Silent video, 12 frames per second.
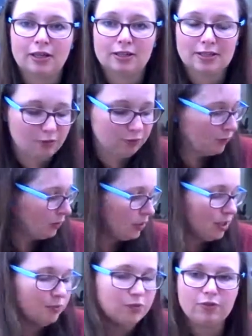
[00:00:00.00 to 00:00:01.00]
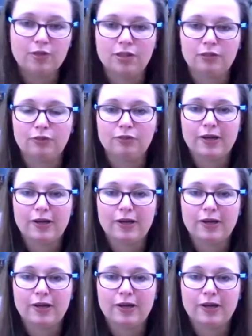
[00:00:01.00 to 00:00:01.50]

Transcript: it in terms of the different